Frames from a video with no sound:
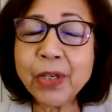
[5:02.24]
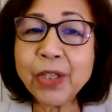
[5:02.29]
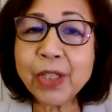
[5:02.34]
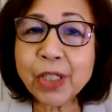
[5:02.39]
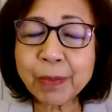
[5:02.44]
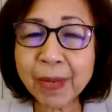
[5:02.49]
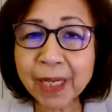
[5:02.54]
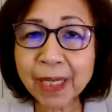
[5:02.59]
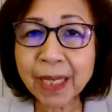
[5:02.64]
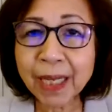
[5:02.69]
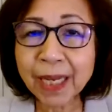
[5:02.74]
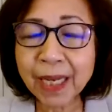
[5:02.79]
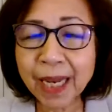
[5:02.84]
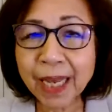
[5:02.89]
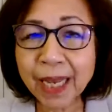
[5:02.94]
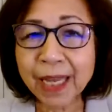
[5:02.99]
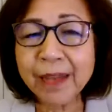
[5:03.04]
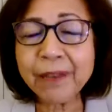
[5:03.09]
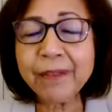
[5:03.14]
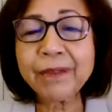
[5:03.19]
to spend their
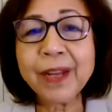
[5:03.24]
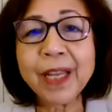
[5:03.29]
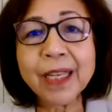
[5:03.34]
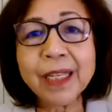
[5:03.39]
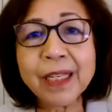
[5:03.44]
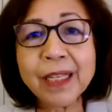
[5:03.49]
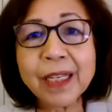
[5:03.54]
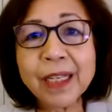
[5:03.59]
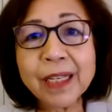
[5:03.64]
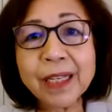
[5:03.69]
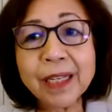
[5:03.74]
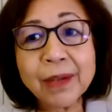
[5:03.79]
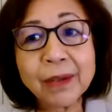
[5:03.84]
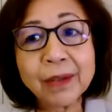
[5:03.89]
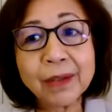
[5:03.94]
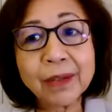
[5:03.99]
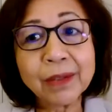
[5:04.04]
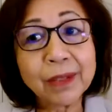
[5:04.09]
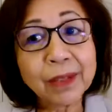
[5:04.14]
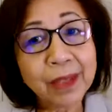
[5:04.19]
life like
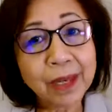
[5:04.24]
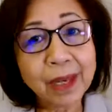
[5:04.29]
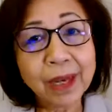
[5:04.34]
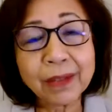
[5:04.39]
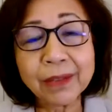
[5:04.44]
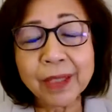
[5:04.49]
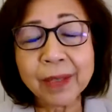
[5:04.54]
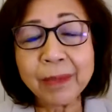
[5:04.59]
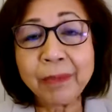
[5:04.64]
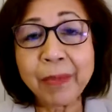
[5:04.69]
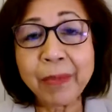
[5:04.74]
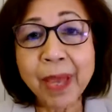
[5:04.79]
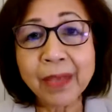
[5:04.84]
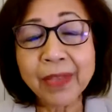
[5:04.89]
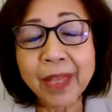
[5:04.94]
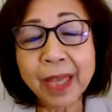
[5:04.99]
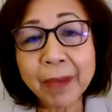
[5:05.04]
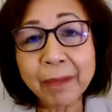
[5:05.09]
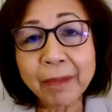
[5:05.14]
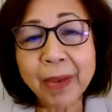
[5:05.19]
how
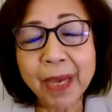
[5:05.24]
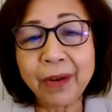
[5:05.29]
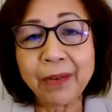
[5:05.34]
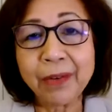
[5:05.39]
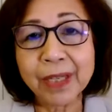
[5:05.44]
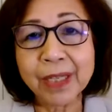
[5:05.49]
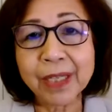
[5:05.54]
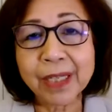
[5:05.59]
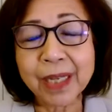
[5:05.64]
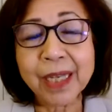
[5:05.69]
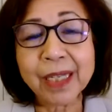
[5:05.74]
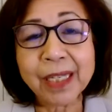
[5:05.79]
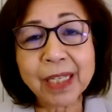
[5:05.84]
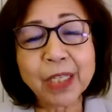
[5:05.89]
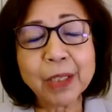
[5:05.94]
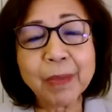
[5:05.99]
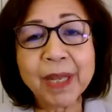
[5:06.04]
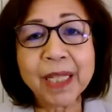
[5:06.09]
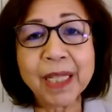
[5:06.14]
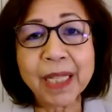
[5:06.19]
their parents had
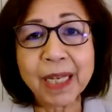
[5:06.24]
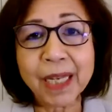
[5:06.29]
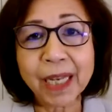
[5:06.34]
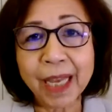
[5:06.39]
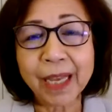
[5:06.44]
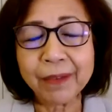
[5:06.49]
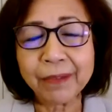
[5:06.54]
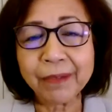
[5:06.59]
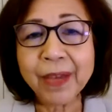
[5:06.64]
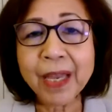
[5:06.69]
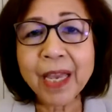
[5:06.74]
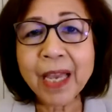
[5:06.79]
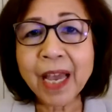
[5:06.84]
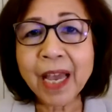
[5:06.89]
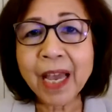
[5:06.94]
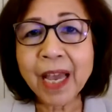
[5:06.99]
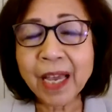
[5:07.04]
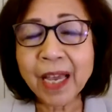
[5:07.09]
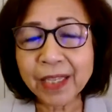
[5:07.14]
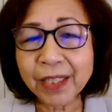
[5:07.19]
spent their life
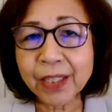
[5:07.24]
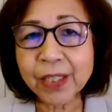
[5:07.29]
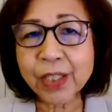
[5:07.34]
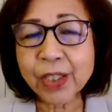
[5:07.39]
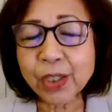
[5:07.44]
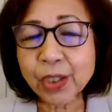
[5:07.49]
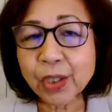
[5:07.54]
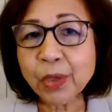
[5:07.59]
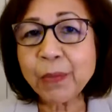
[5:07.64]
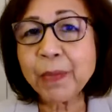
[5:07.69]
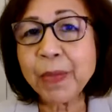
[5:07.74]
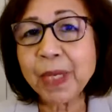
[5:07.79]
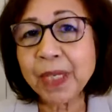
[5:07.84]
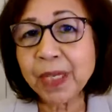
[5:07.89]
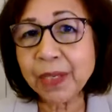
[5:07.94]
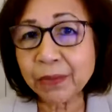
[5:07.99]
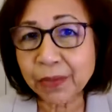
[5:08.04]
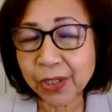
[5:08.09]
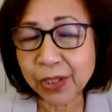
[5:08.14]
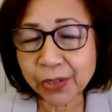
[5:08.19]
under so
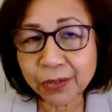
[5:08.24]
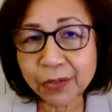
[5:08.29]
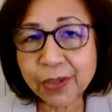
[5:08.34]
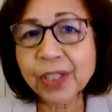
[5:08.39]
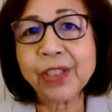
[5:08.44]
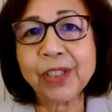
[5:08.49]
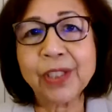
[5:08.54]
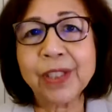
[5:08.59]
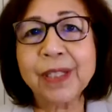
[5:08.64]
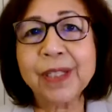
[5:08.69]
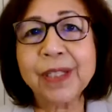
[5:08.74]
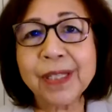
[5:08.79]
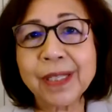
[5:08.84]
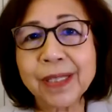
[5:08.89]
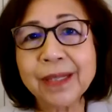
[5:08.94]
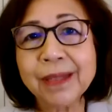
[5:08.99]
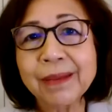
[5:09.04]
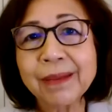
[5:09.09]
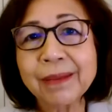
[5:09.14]
many restrictions.